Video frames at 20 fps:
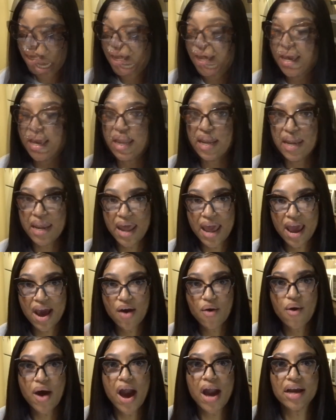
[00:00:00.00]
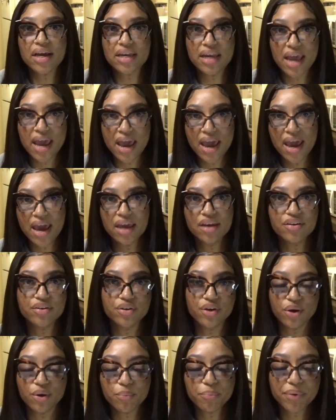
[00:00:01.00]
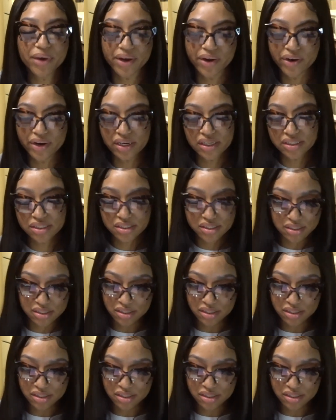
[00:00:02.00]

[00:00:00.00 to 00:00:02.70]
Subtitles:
And now I can add, you know, Paris,